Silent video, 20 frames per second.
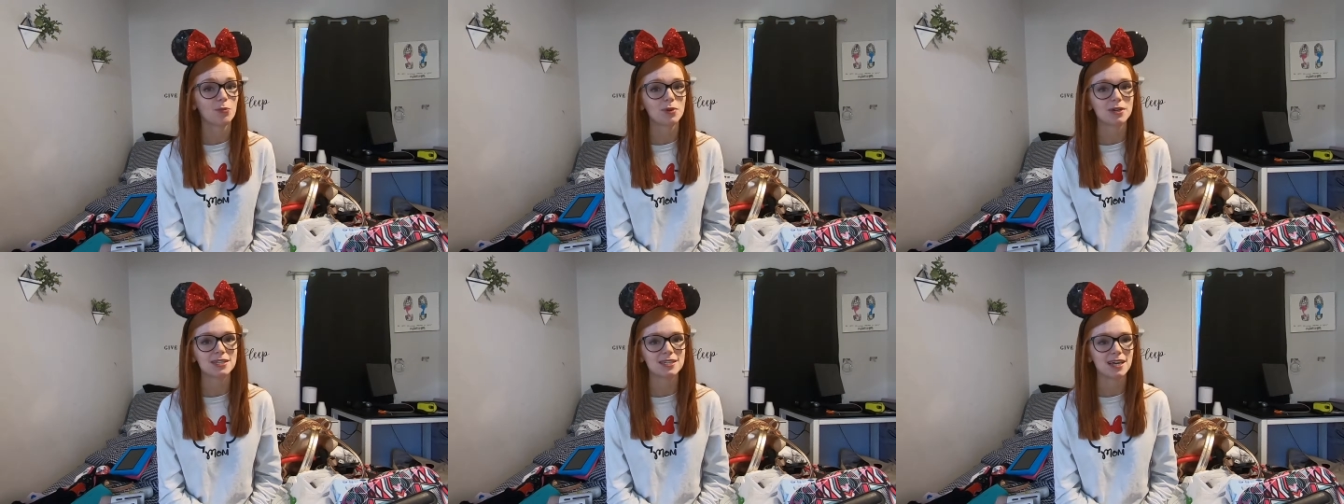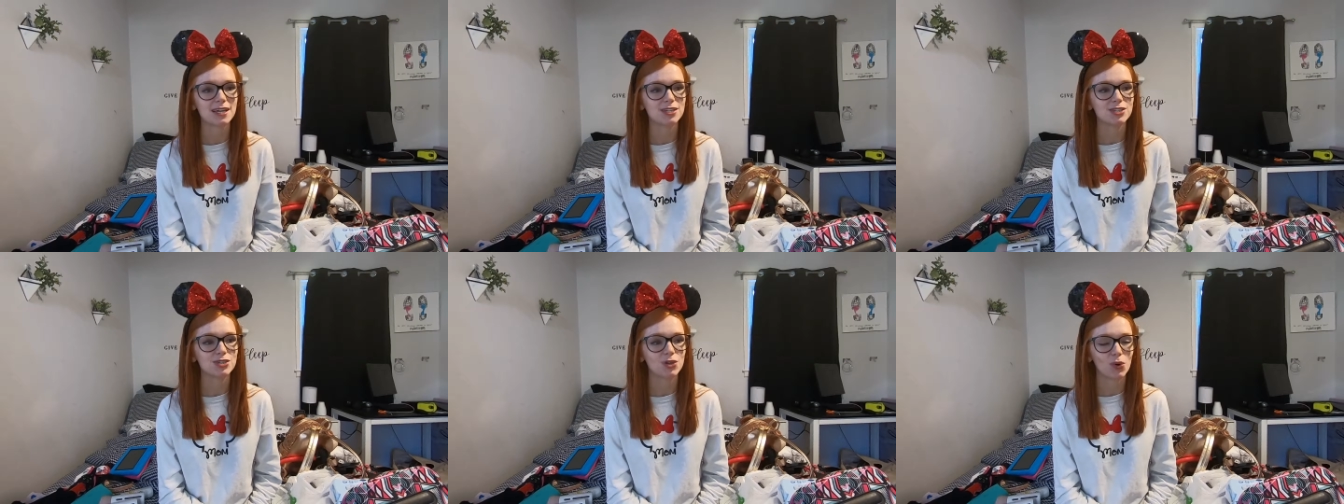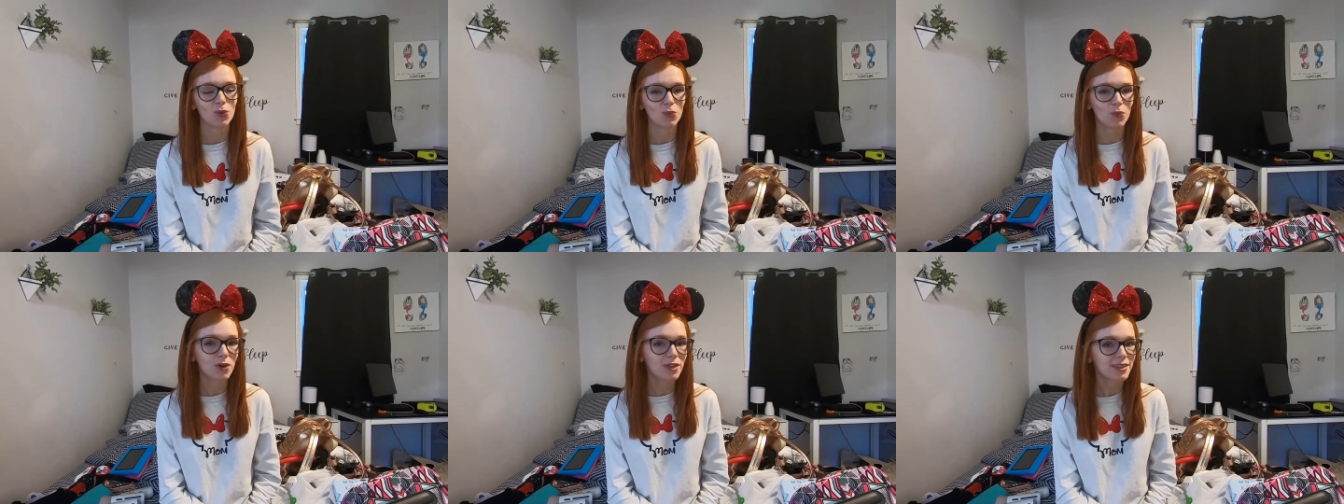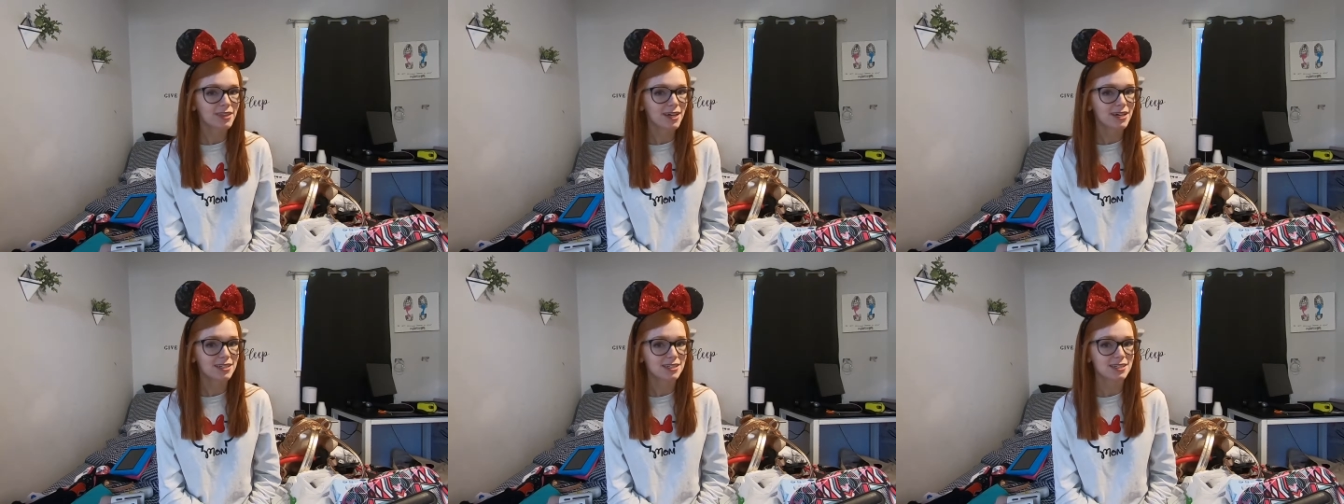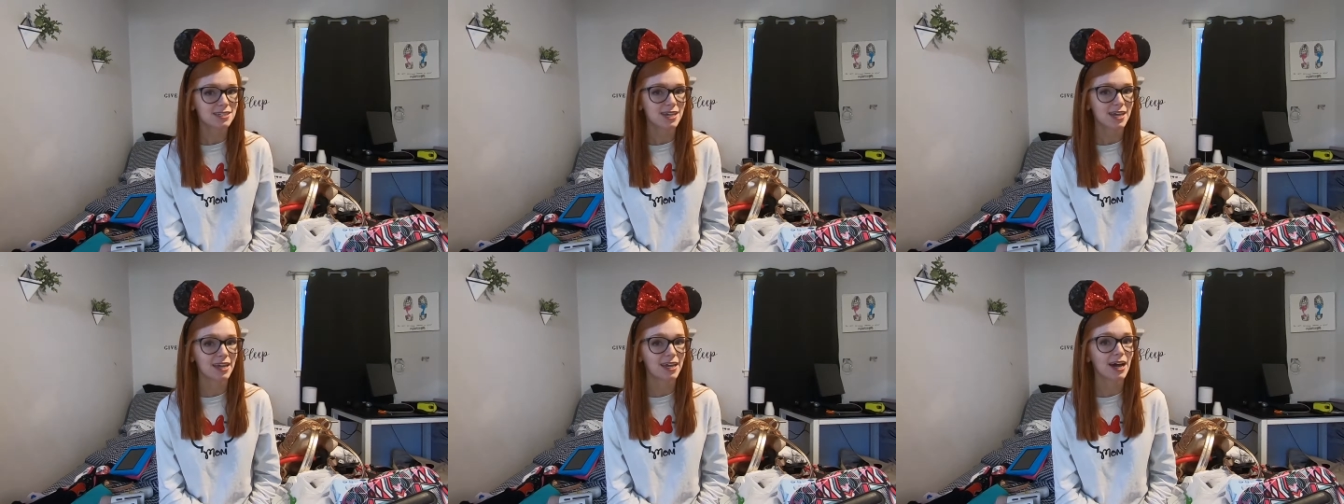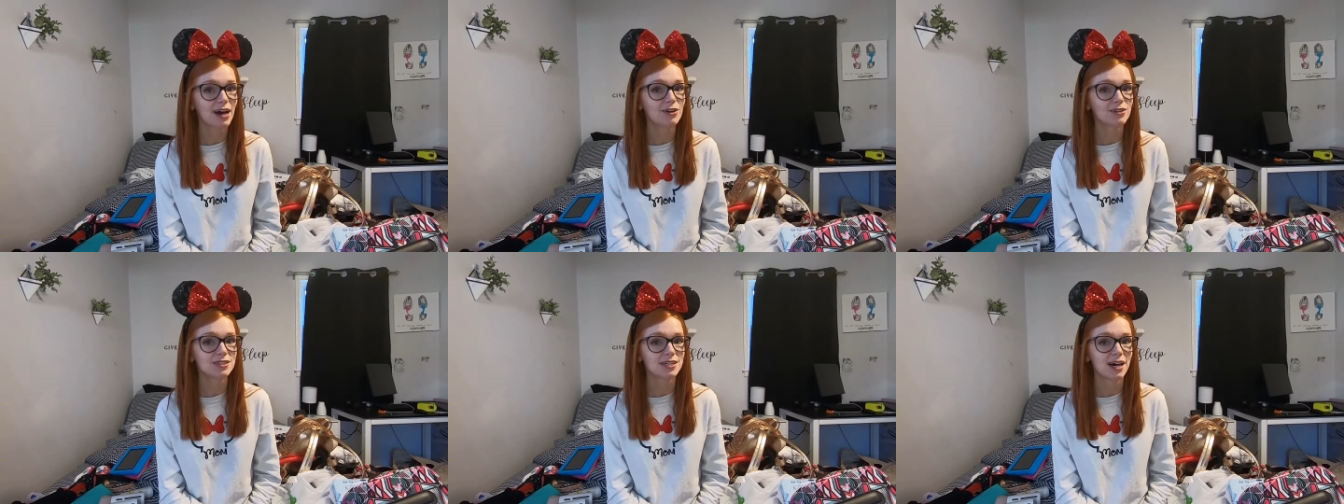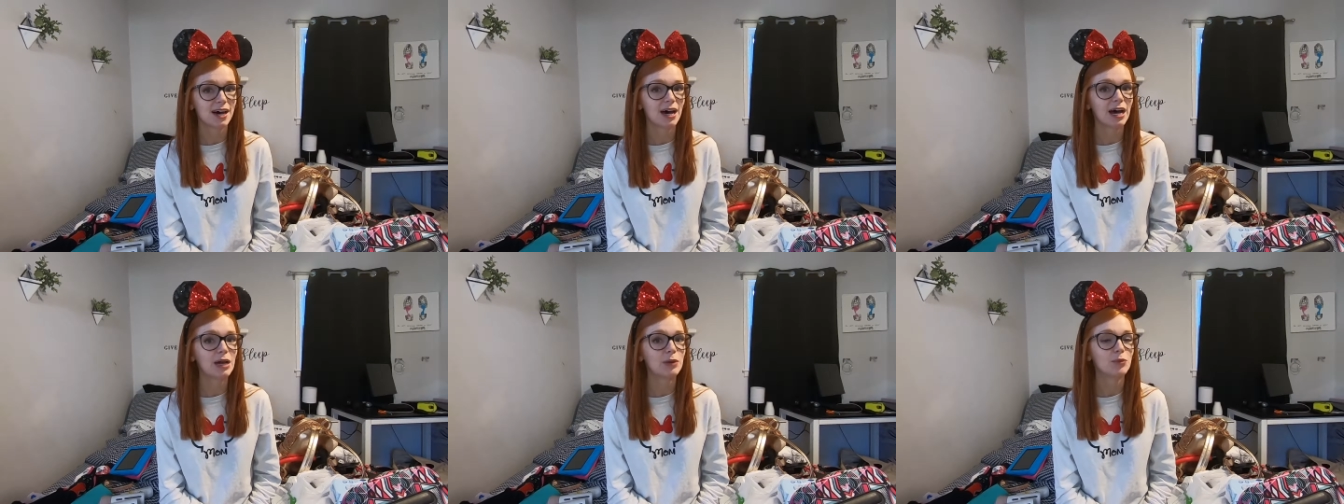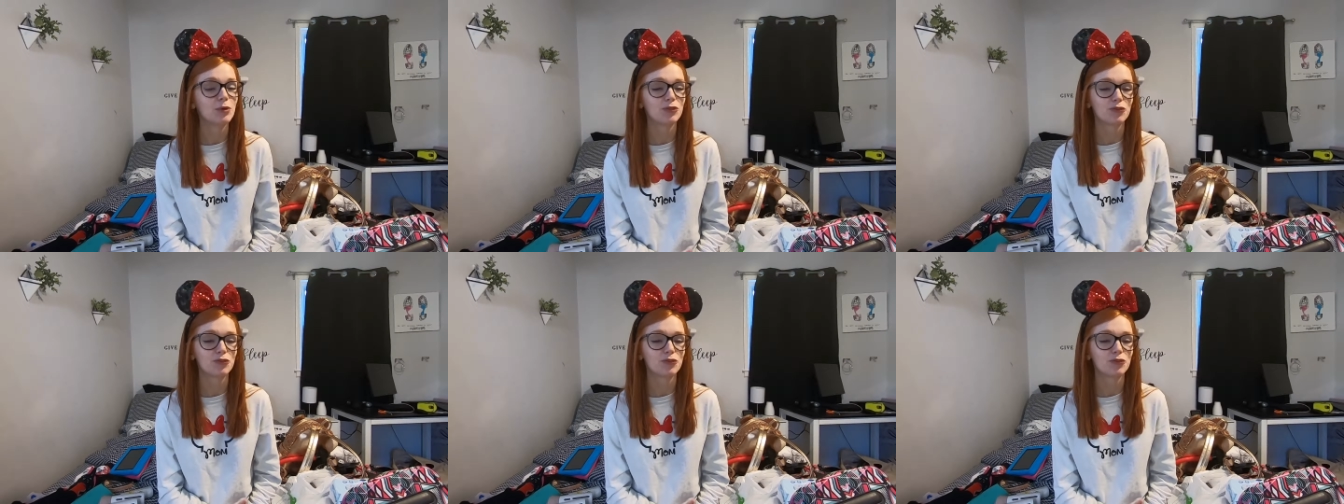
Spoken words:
because I don't want that to take out time